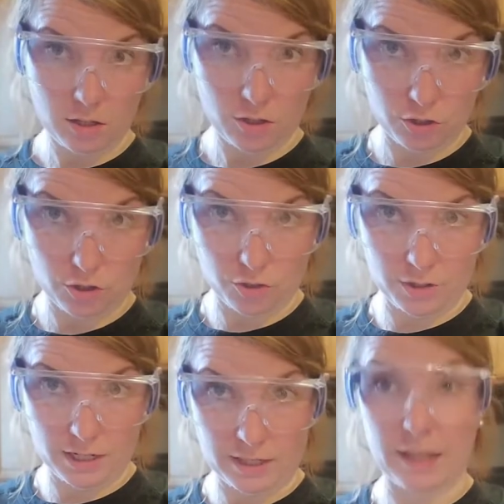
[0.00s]
should you
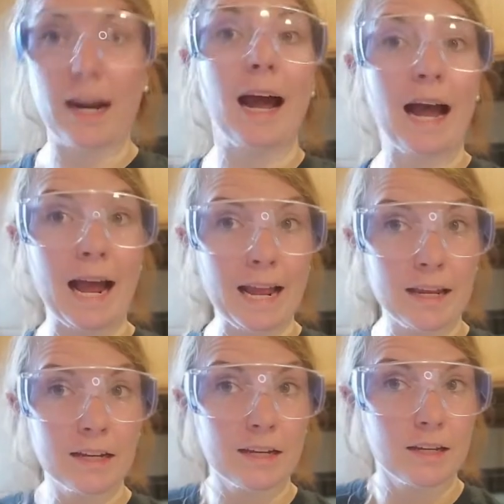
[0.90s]
think that I
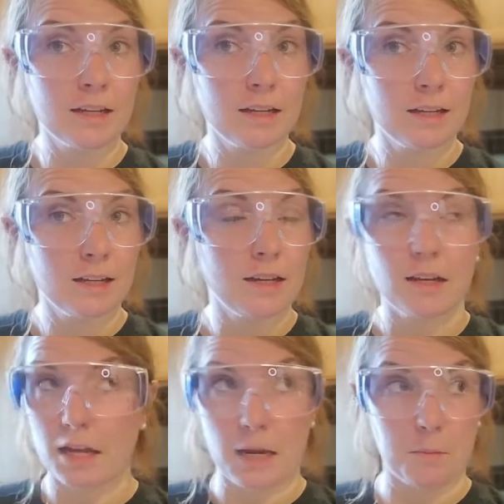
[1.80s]

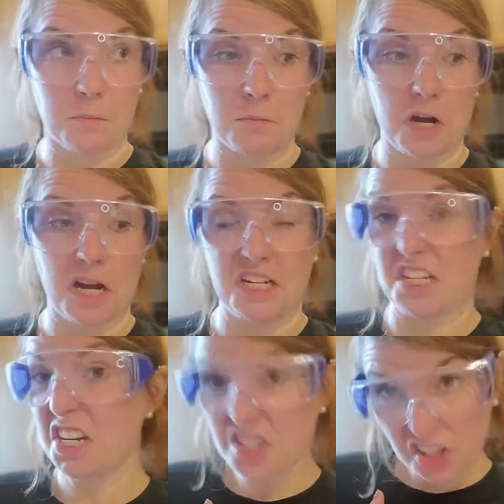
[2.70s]
am a
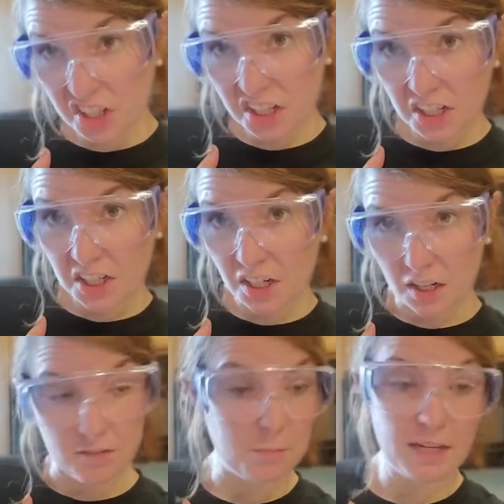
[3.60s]
teacher
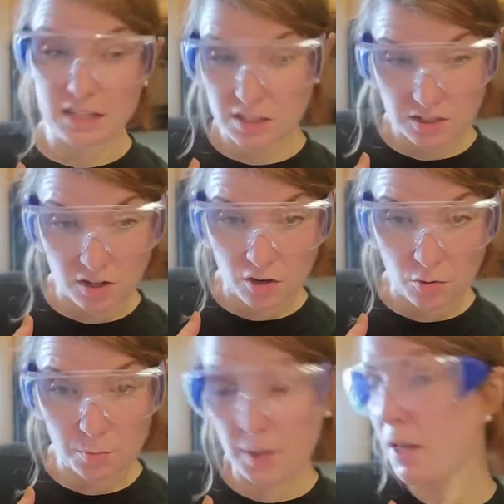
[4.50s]
of making
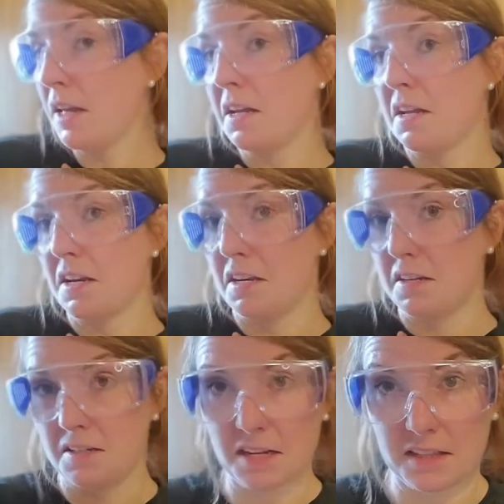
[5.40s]
soap.
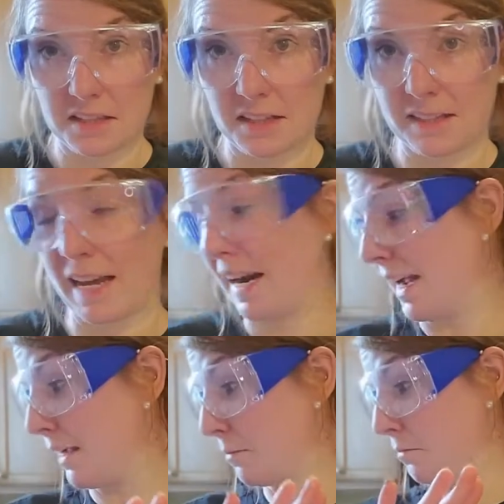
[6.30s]
Nothing like that. I
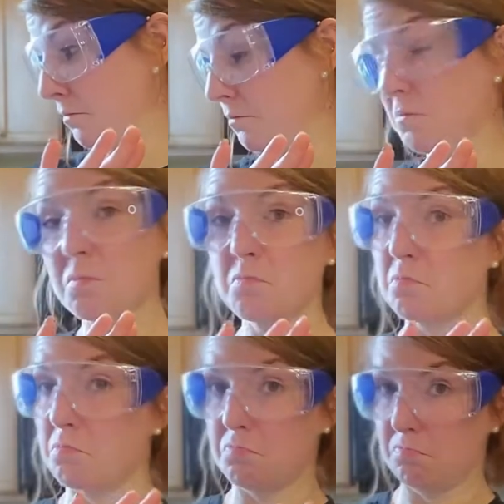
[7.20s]
am
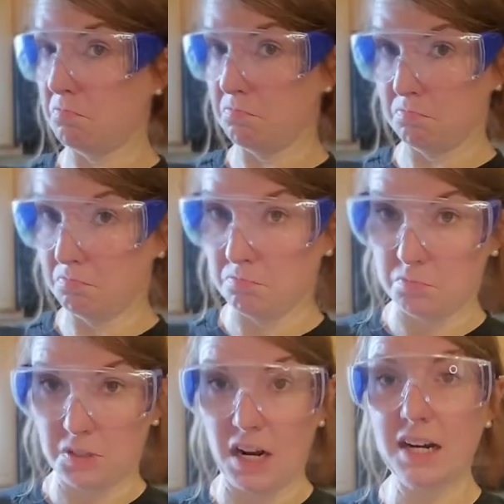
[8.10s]

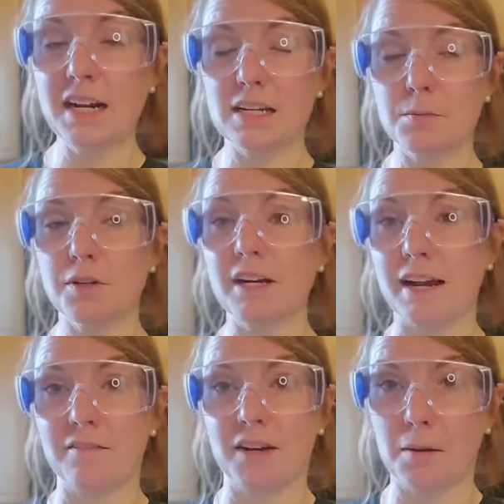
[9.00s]
not an expert. I have
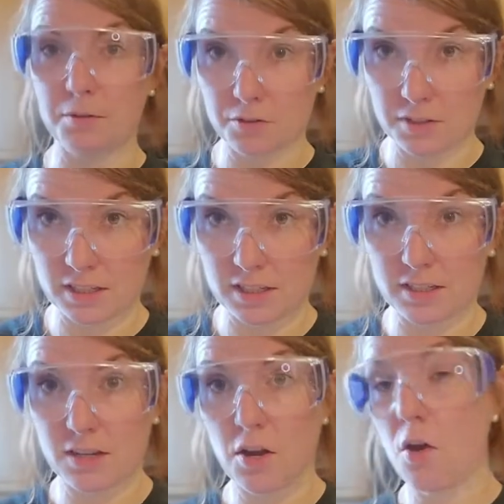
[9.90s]
not been doing this
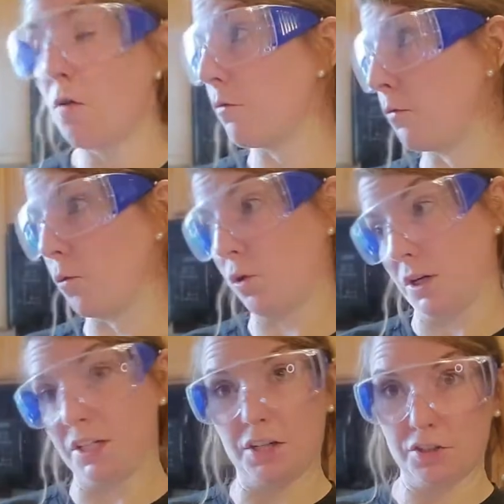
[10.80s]
for
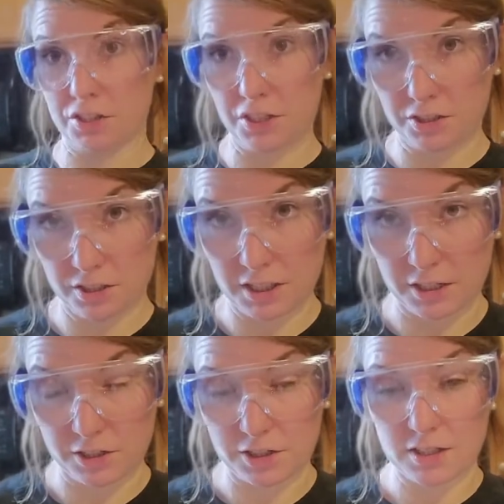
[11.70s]
years and years and
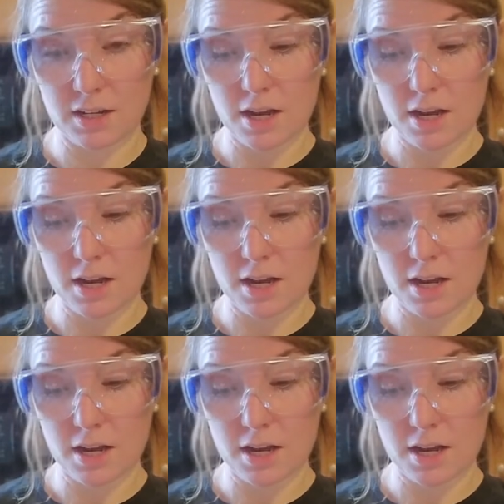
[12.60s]
years.